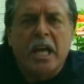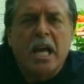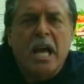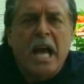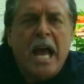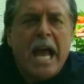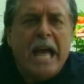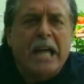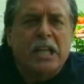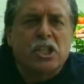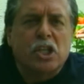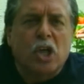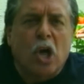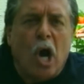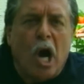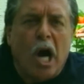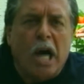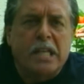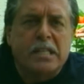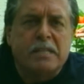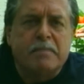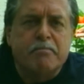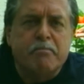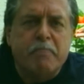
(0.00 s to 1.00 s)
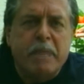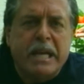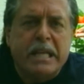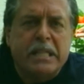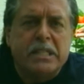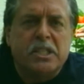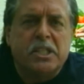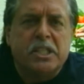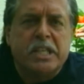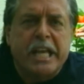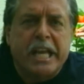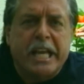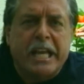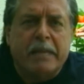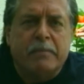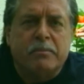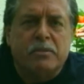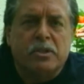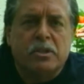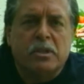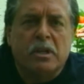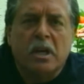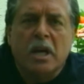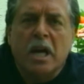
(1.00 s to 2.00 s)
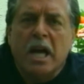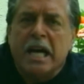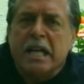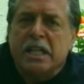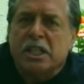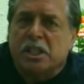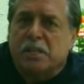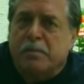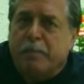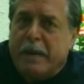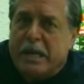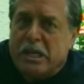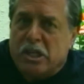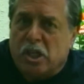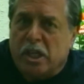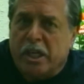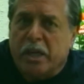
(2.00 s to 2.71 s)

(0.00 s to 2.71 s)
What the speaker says: has caused men's teams, especially